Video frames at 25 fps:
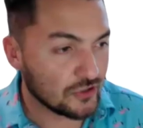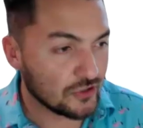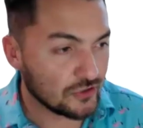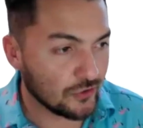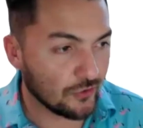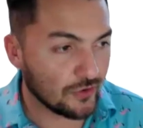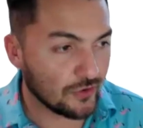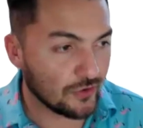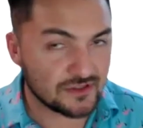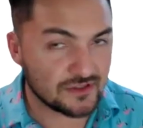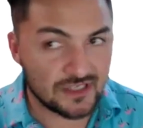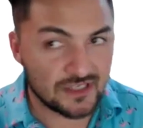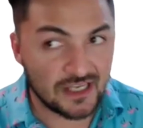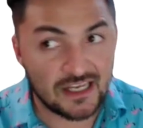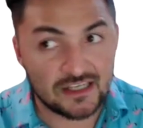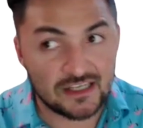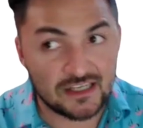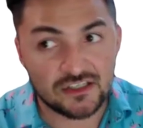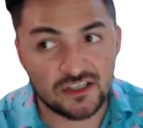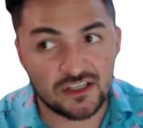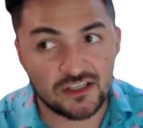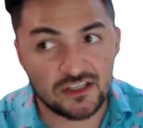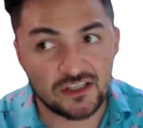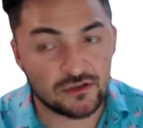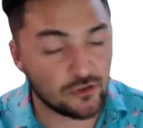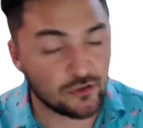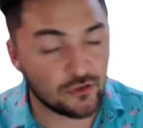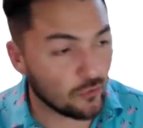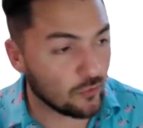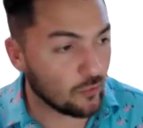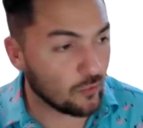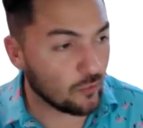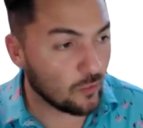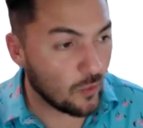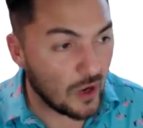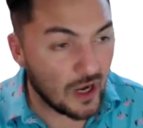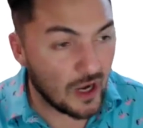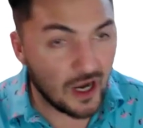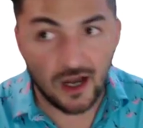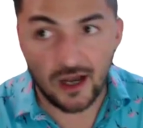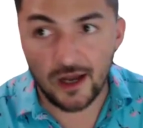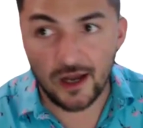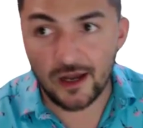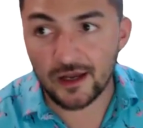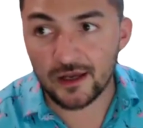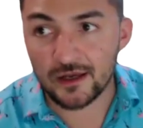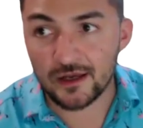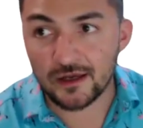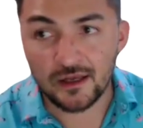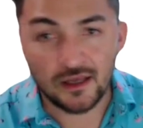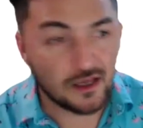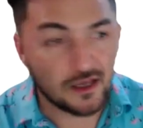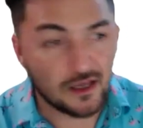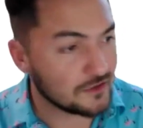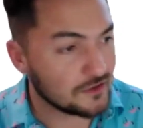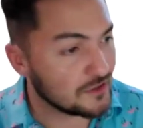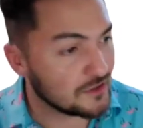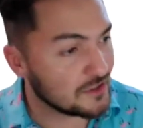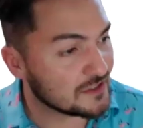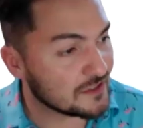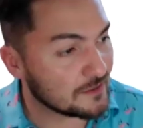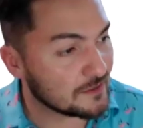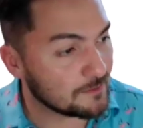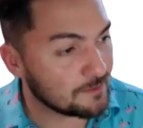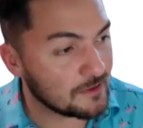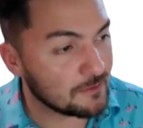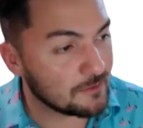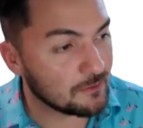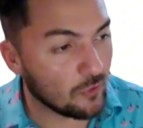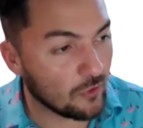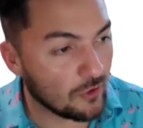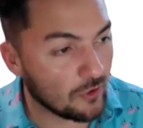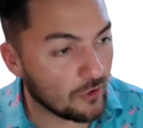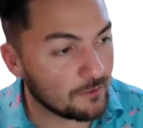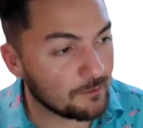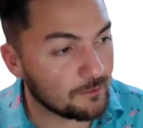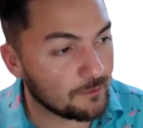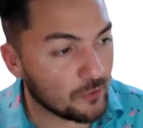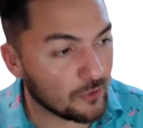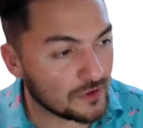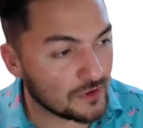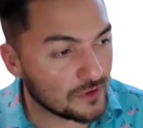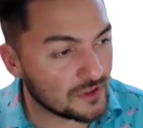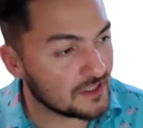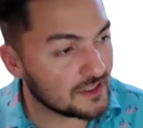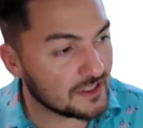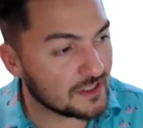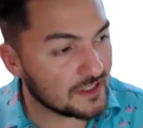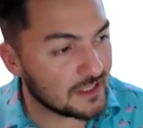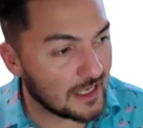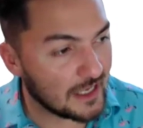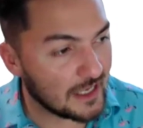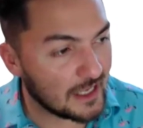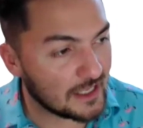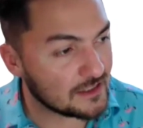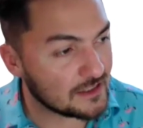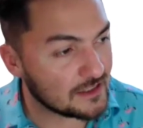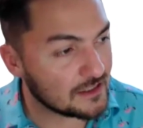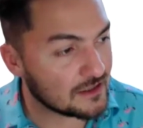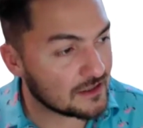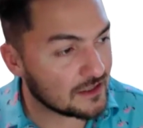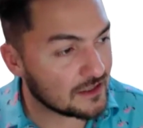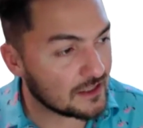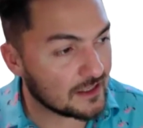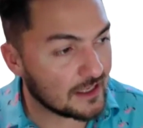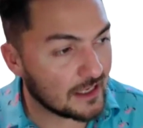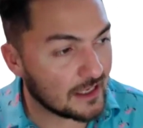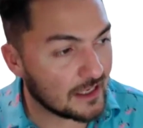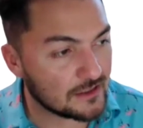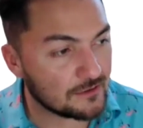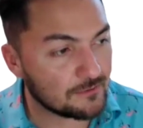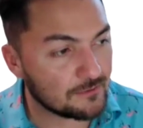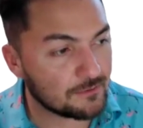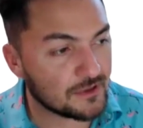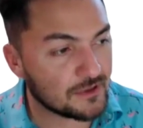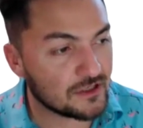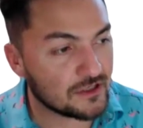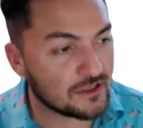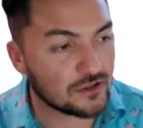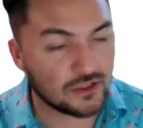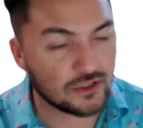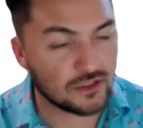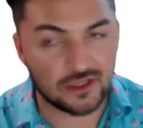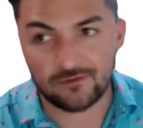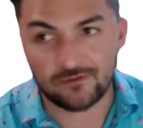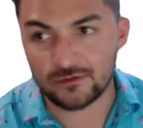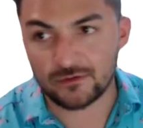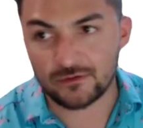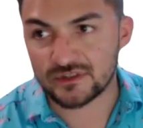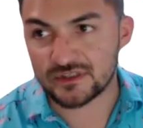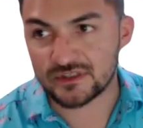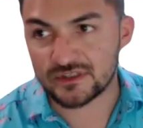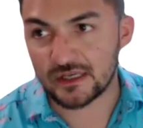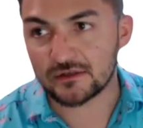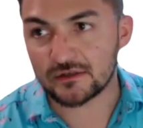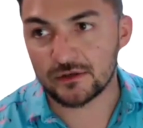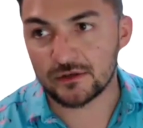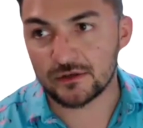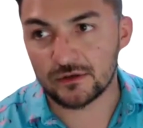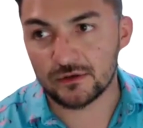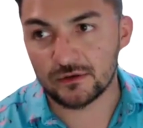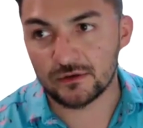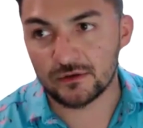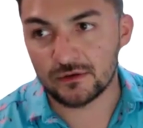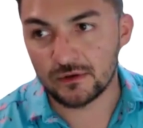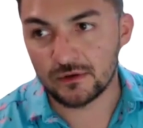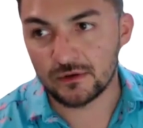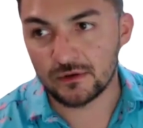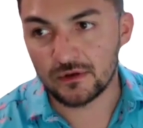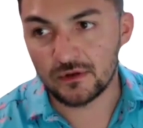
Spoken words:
Your intention and your why needs to be more important than anything anybody could ever say to you.